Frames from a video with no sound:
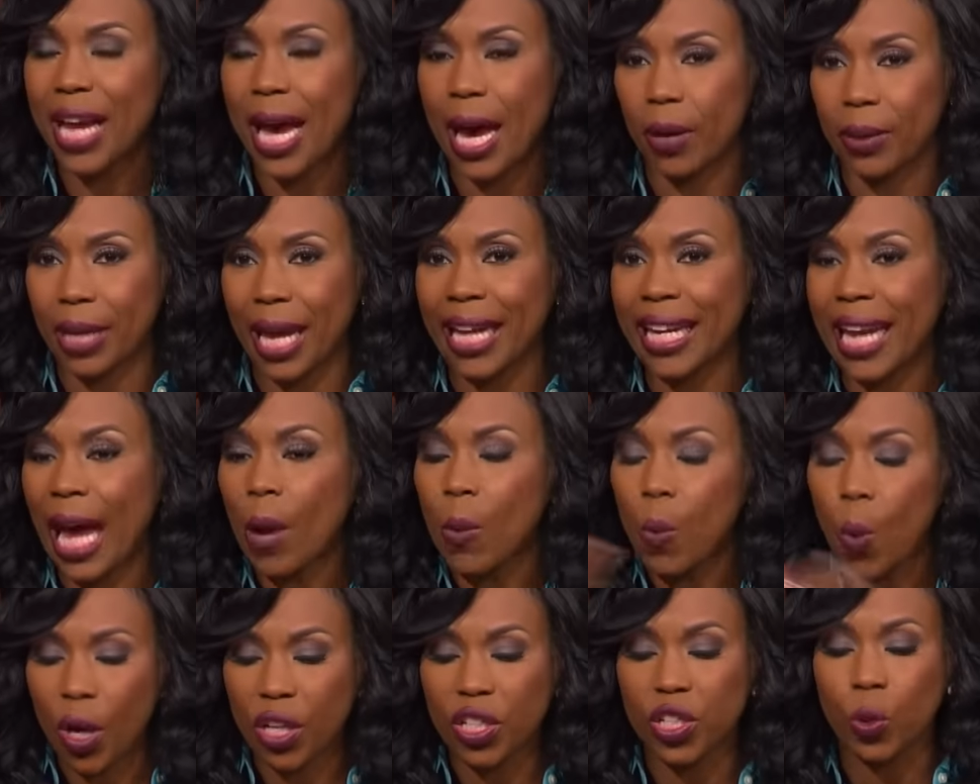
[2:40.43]
doubt, and
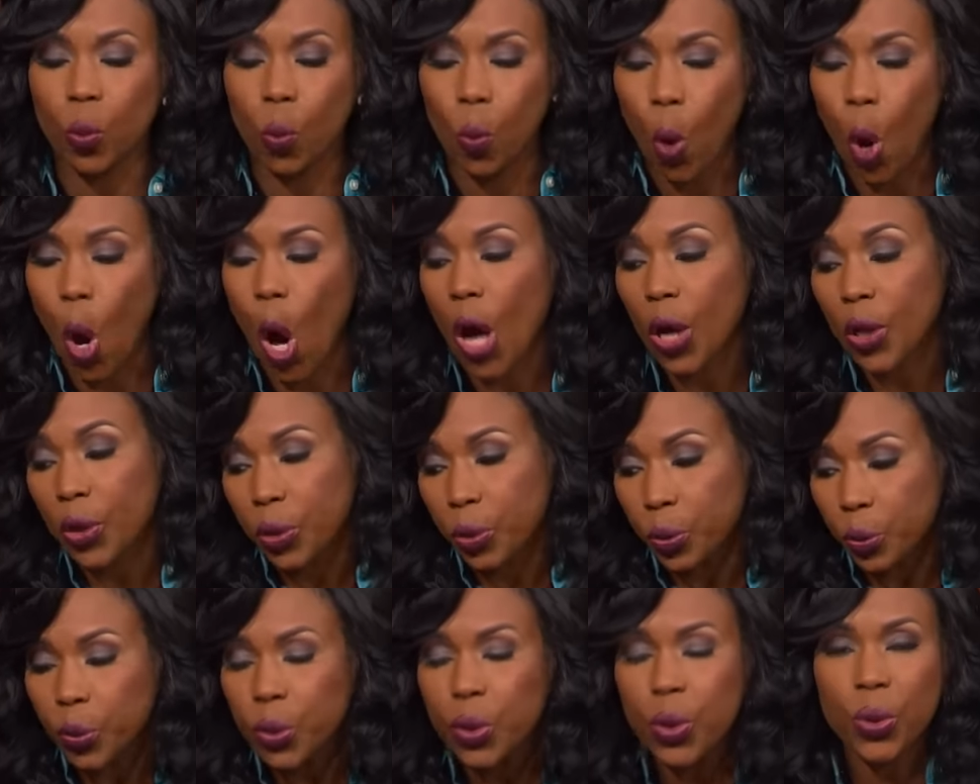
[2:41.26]
I want to walk
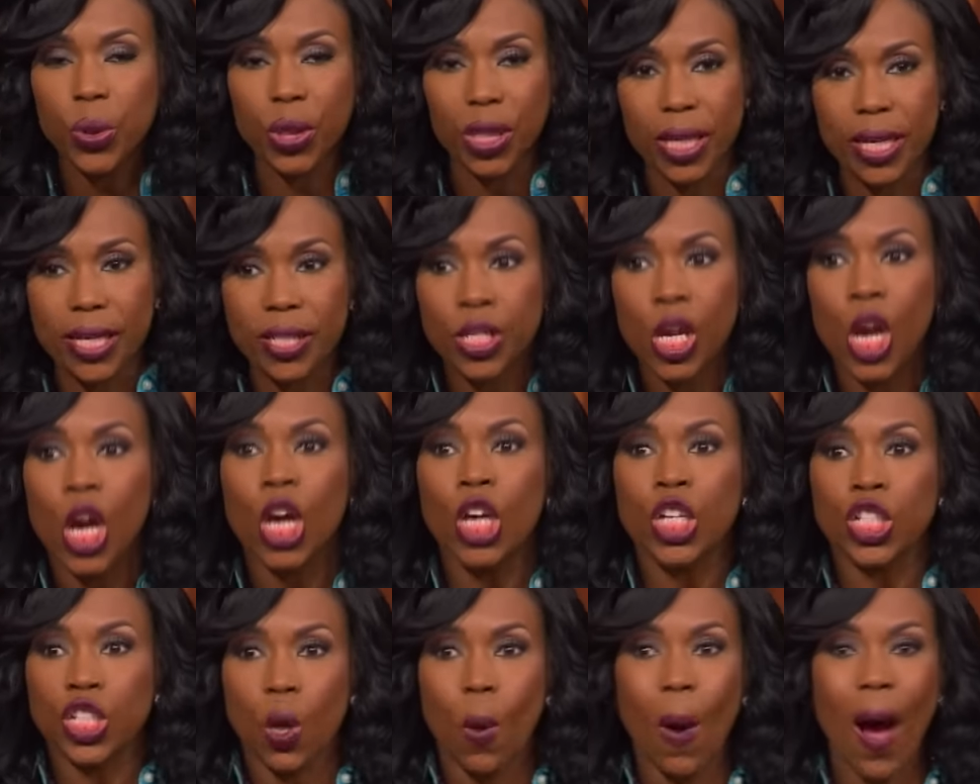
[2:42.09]
through this
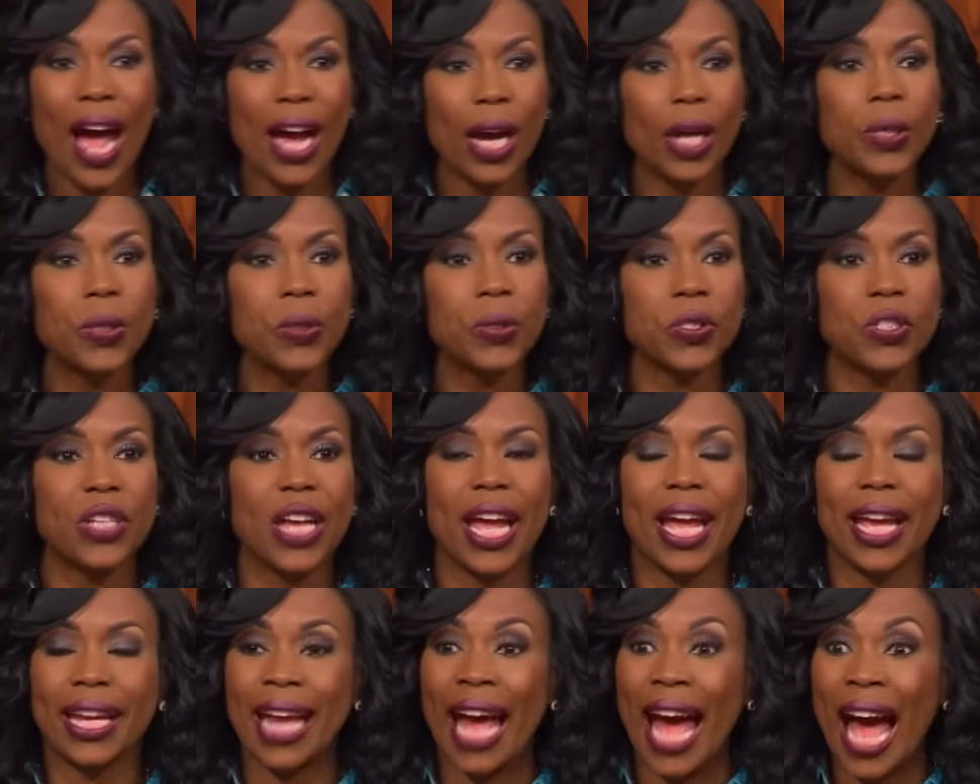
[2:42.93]
so I
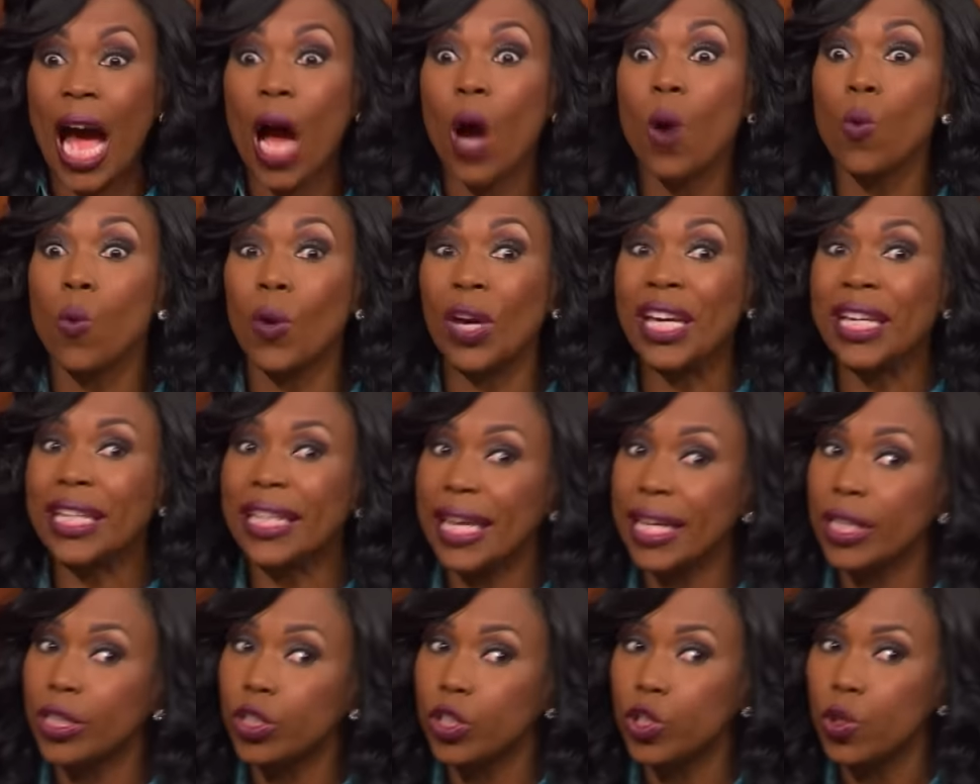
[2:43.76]
understand how we
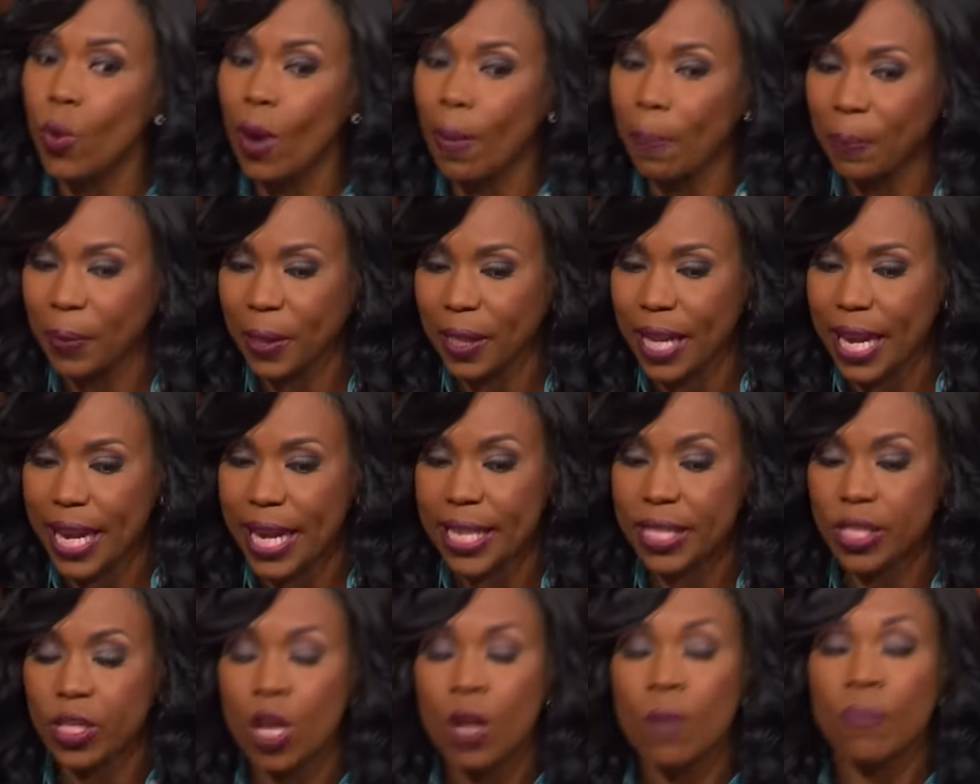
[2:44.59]
get to a
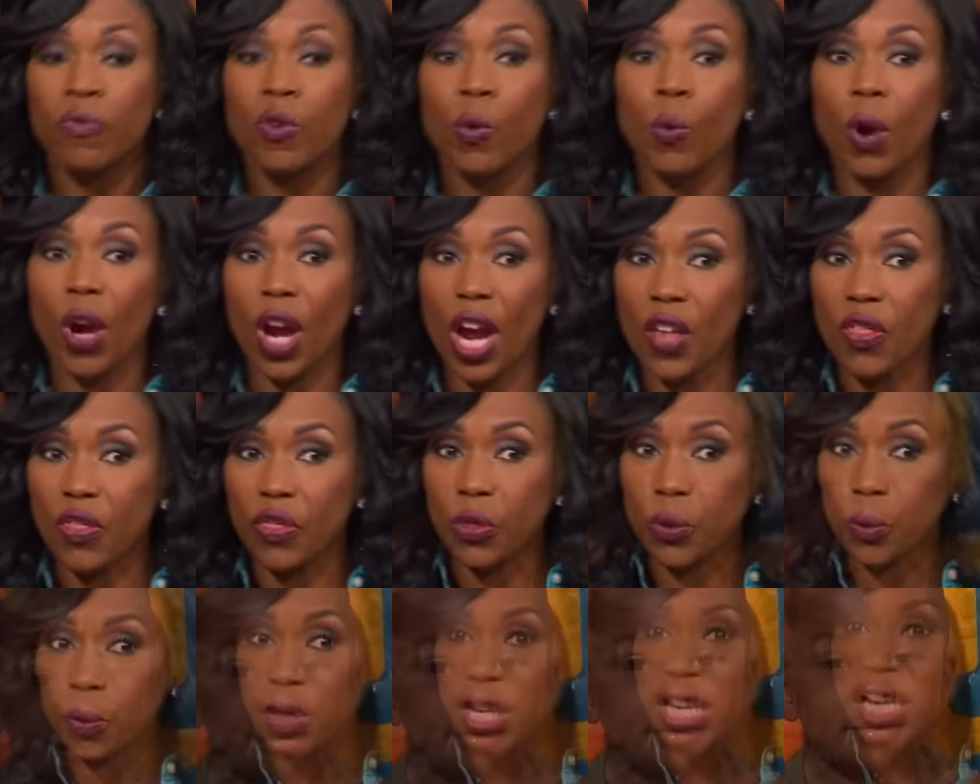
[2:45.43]
place mm -hmm. where a
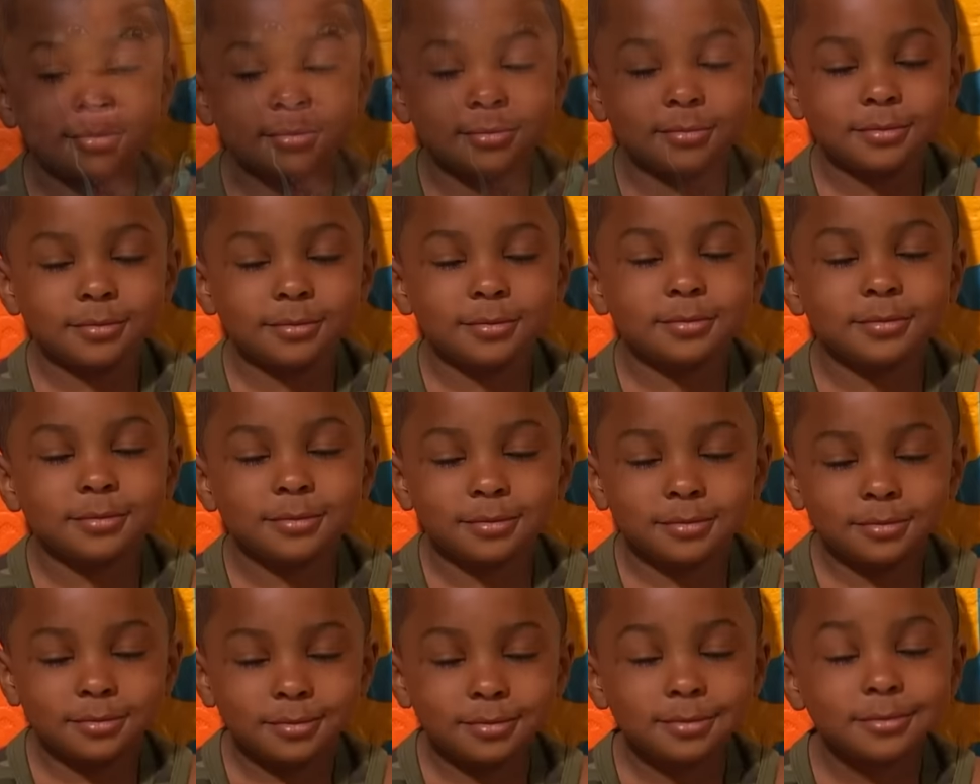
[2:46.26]

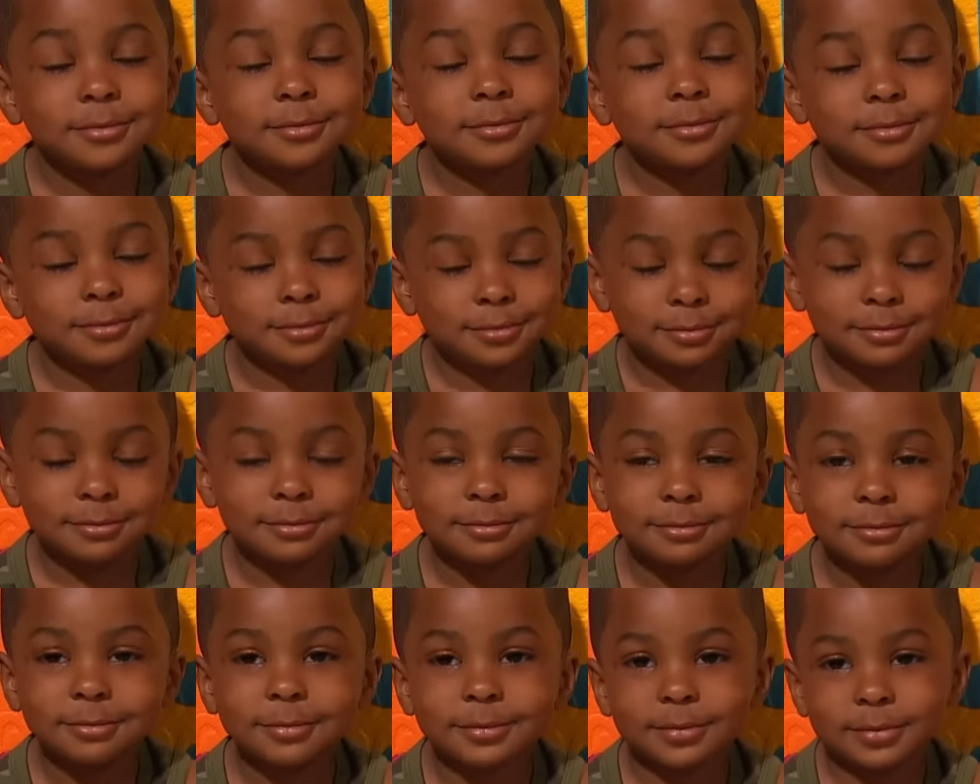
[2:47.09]
three-year-old boy mm
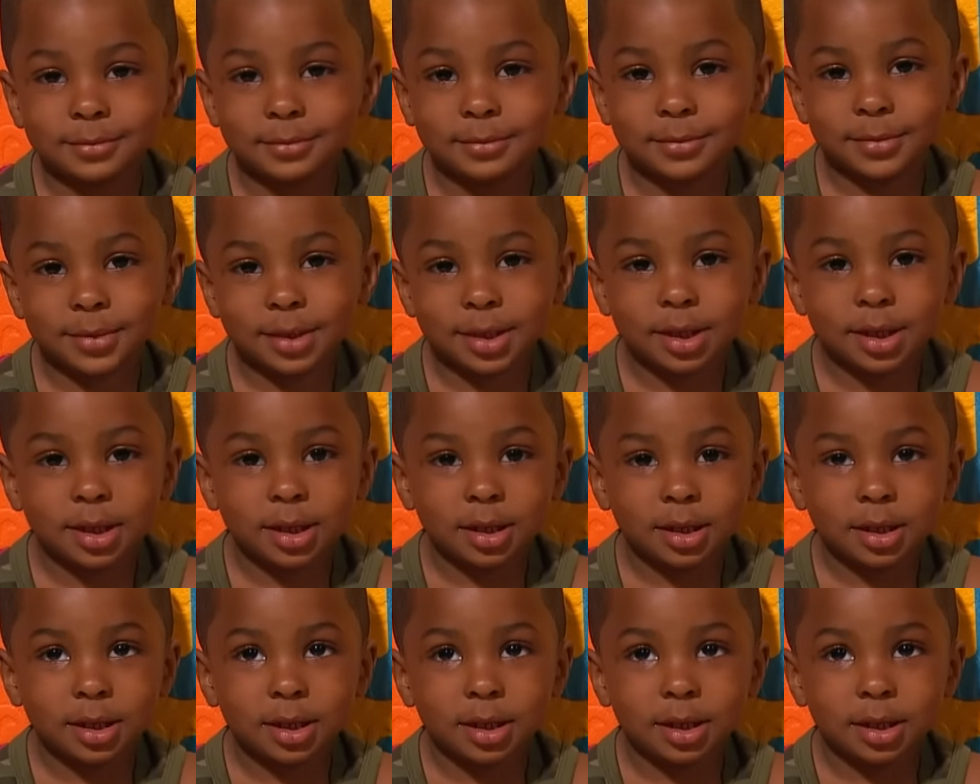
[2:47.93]
still does
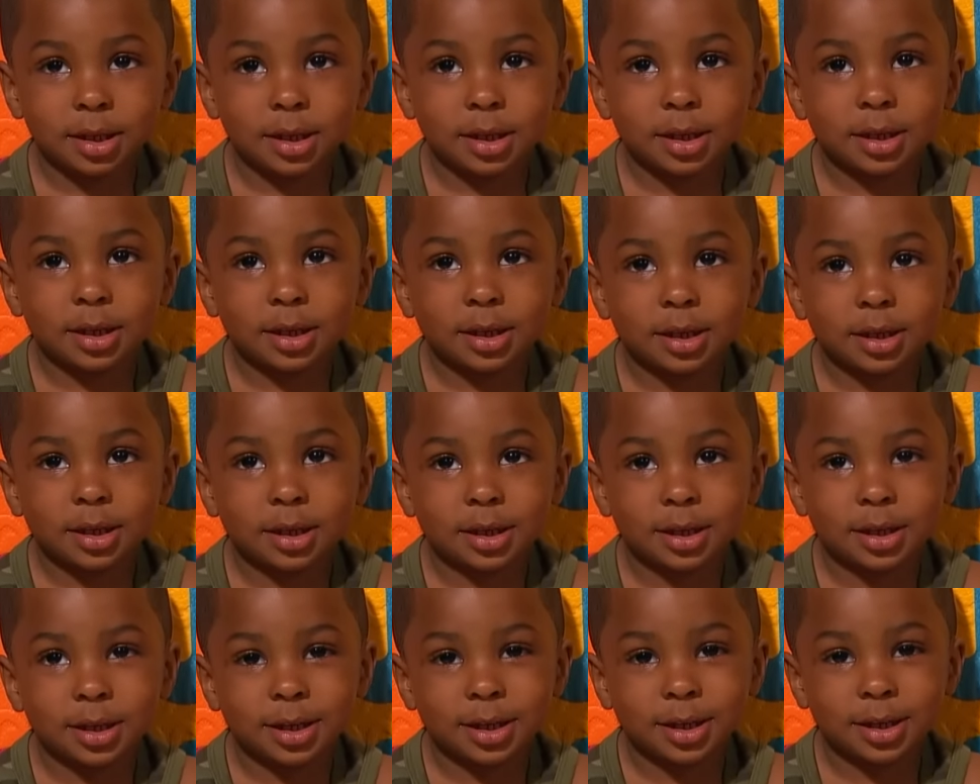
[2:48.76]
not know who his
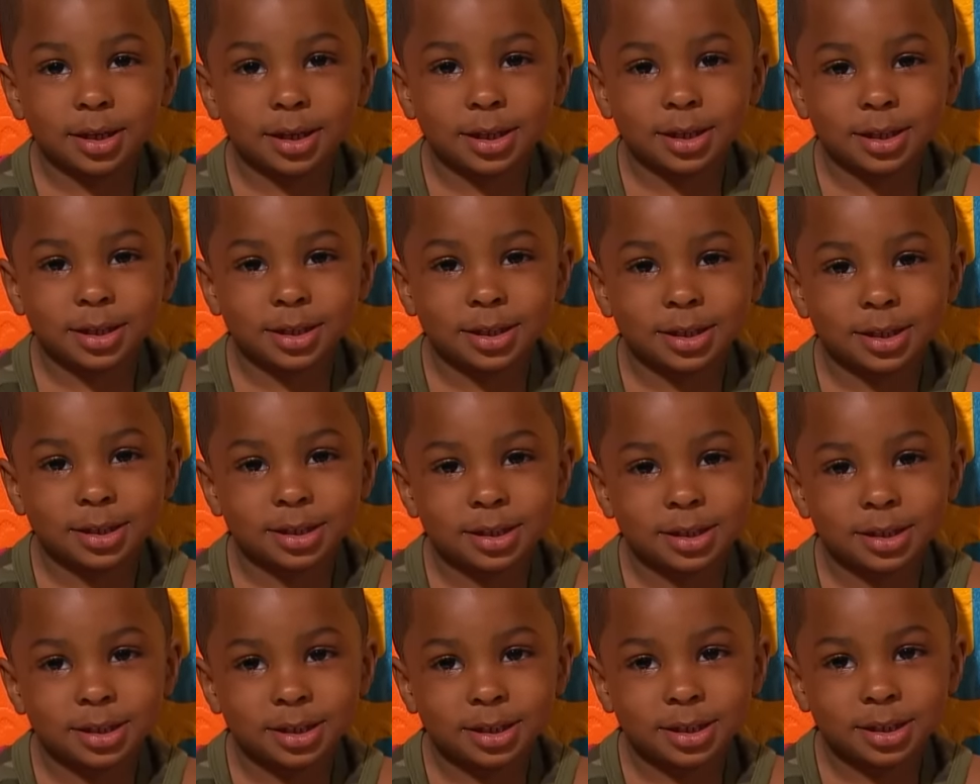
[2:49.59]
biological right. father
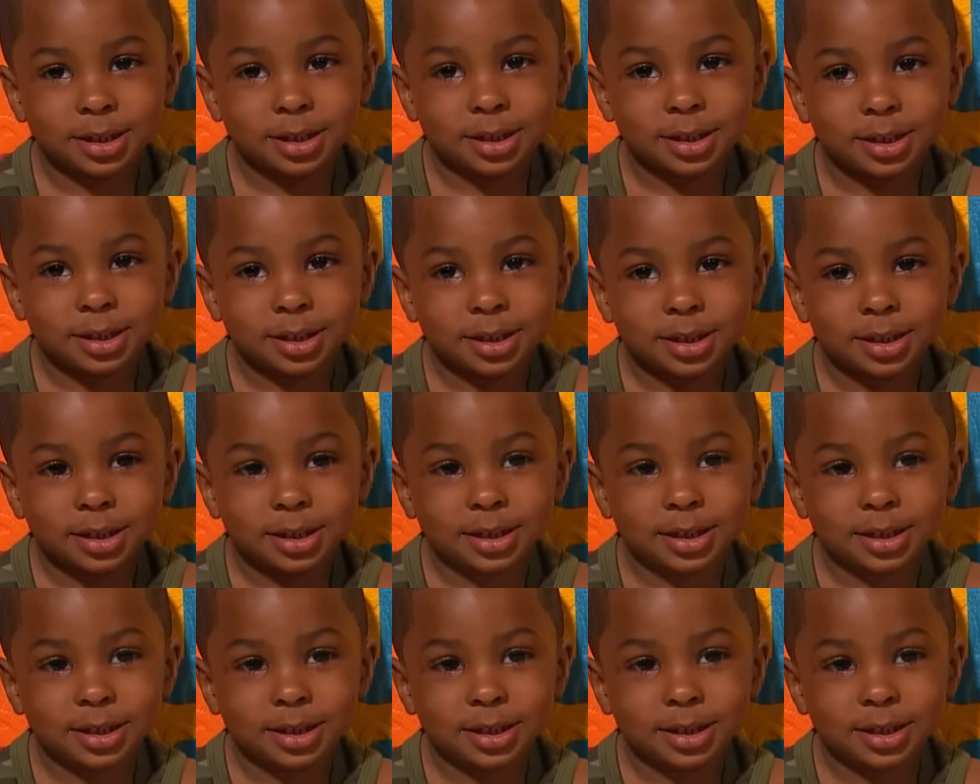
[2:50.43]
is and does not